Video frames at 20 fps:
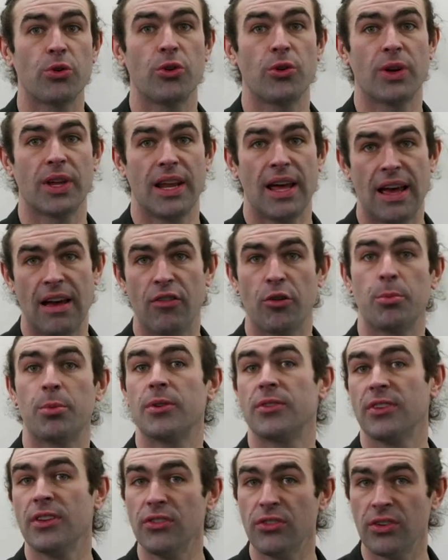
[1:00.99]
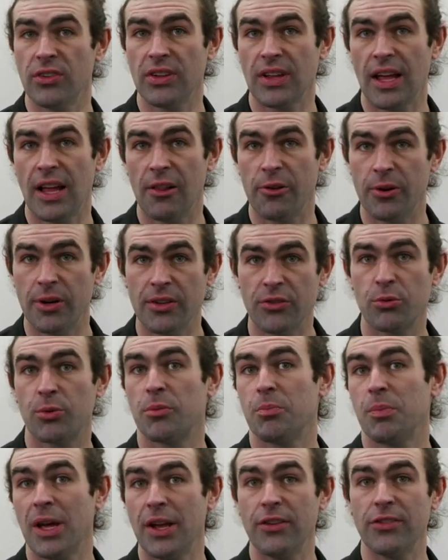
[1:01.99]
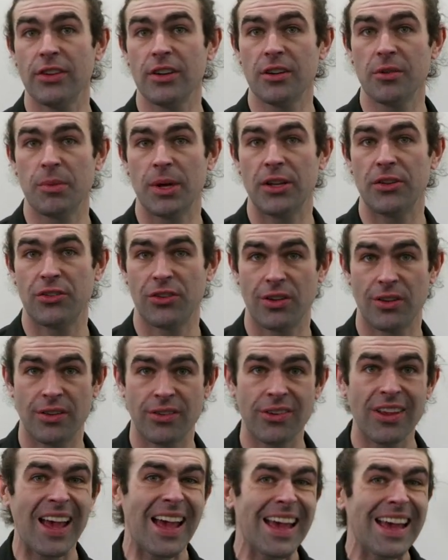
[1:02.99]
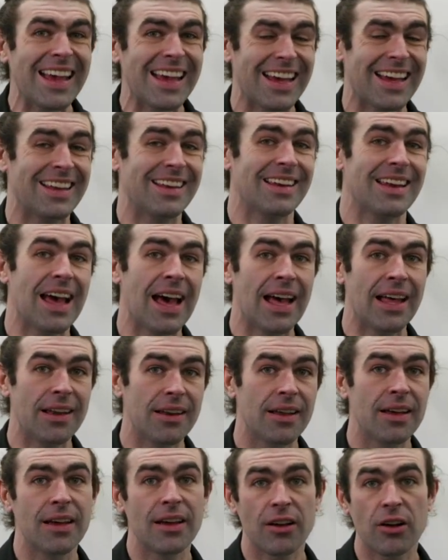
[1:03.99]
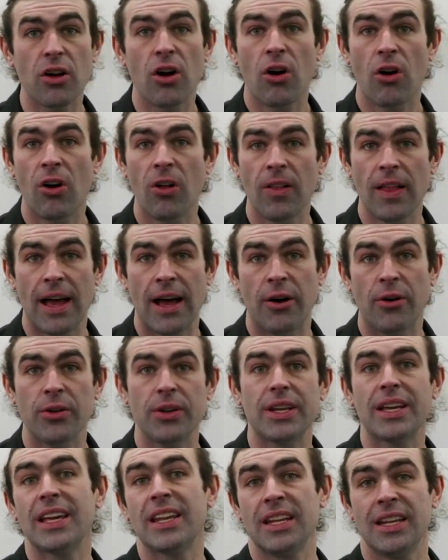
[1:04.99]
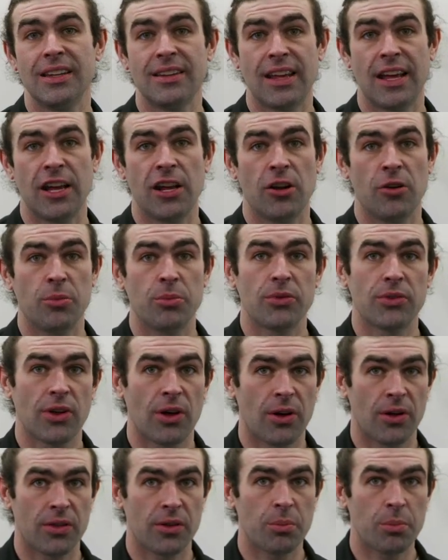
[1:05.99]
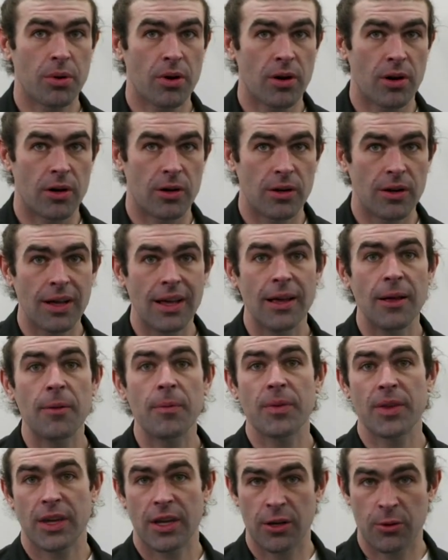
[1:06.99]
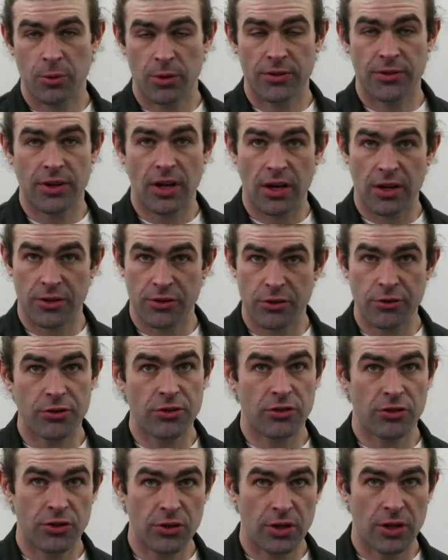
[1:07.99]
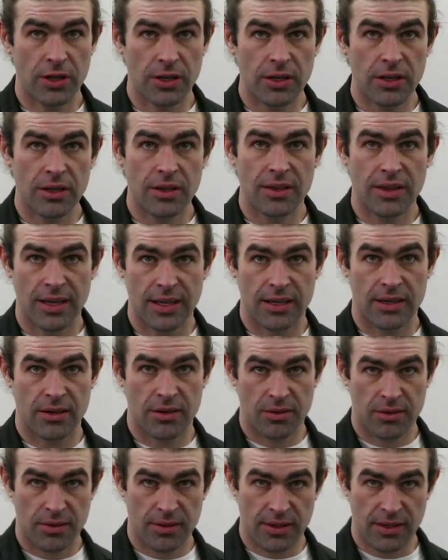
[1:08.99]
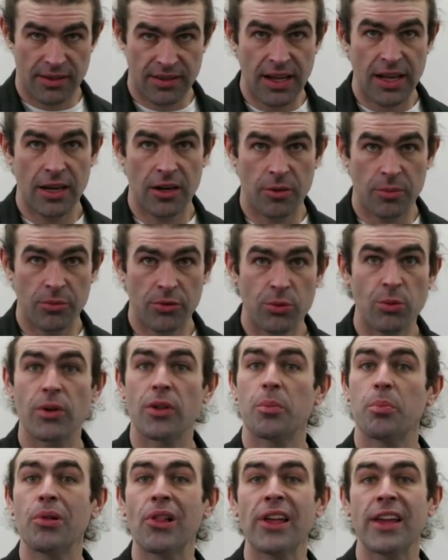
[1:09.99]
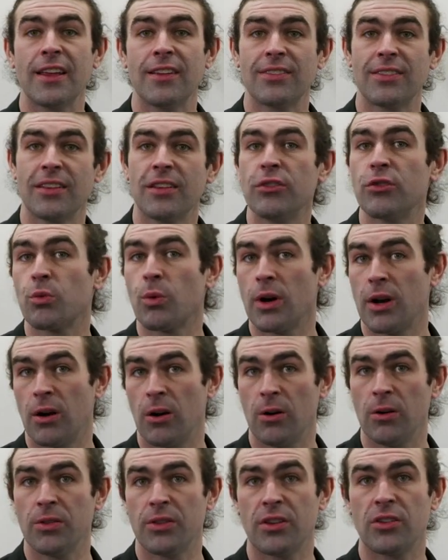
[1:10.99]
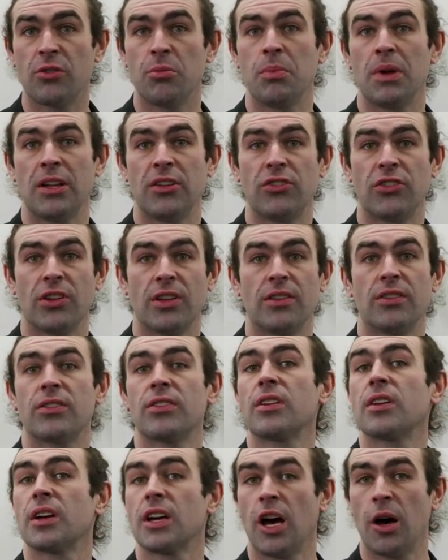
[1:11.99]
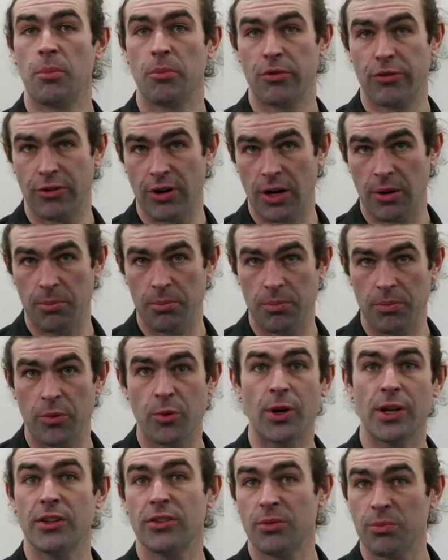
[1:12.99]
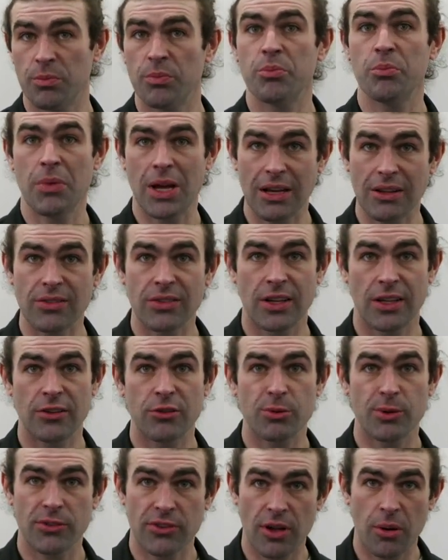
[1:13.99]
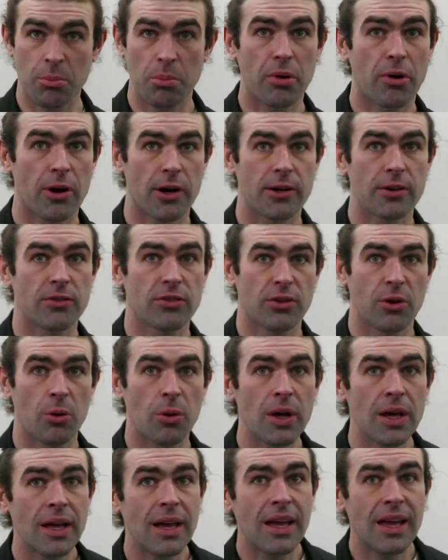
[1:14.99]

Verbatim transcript: you could have a position tolerance with basic dimensions and not call out any datums on the part. It was understood that the datums were the places where the dimensions come from, which makes sense with some parts. So